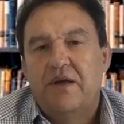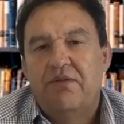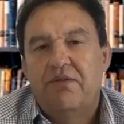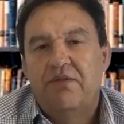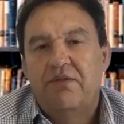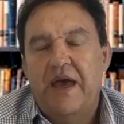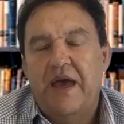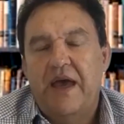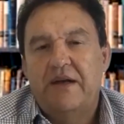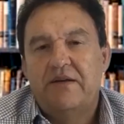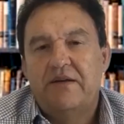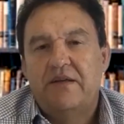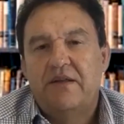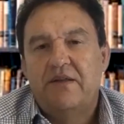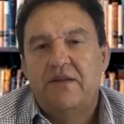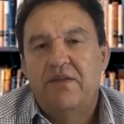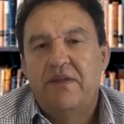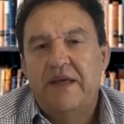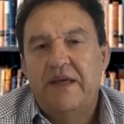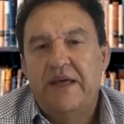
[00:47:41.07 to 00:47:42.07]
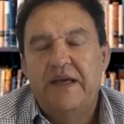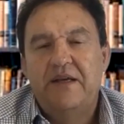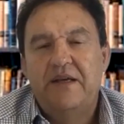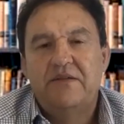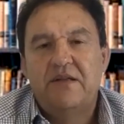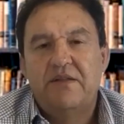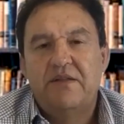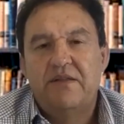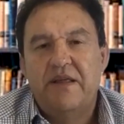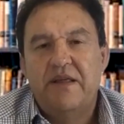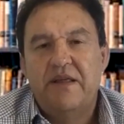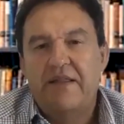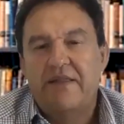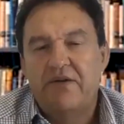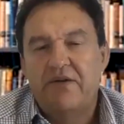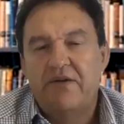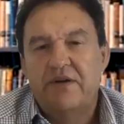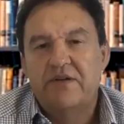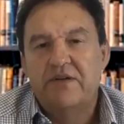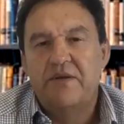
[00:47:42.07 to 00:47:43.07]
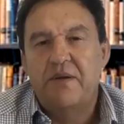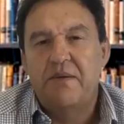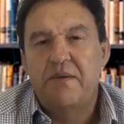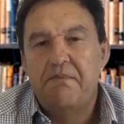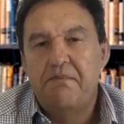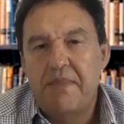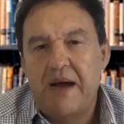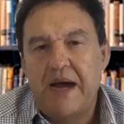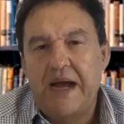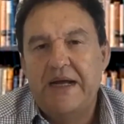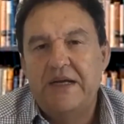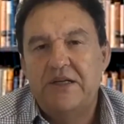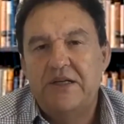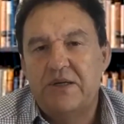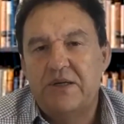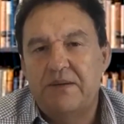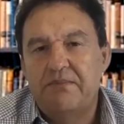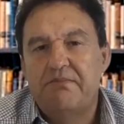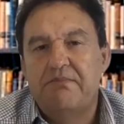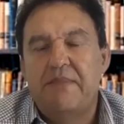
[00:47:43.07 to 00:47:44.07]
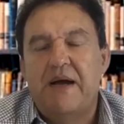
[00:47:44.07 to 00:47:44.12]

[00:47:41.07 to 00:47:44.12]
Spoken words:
that there is major